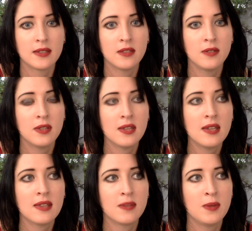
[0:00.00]
You would
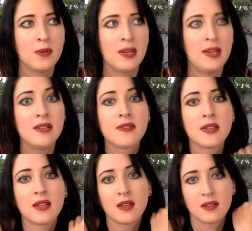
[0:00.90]
think that we would live
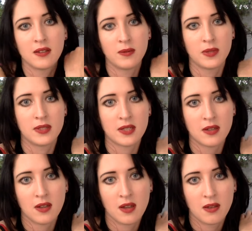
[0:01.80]
in there in
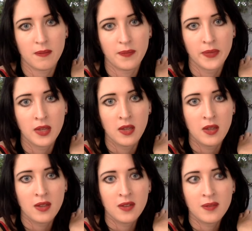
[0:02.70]
winter.
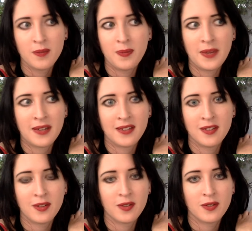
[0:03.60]
But
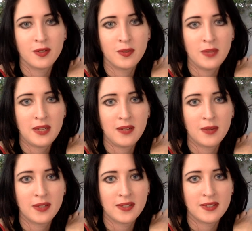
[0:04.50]
no, nobody
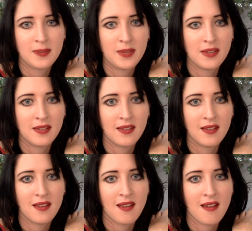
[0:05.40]
wanted to be in
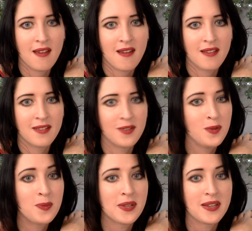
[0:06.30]
there.
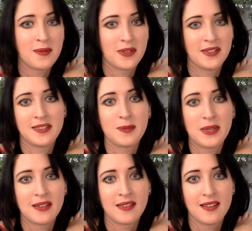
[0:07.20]
Nobody wanted to
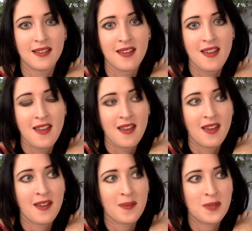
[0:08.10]
be in
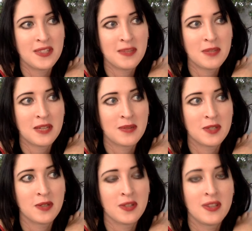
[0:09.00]
there. We'd sometimes
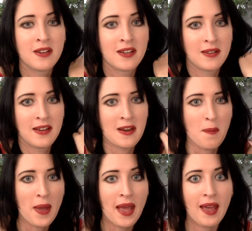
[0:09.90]
go in there in a
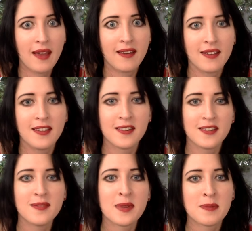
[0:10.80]
pack,
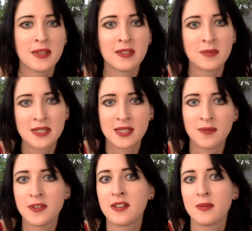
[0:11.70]
my mother, my
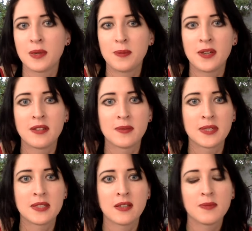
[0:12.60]
stepfather, my brother,
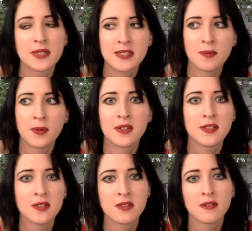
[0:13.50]
myself, my
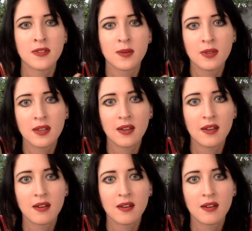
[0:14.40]
stepbrothers too, if they were there.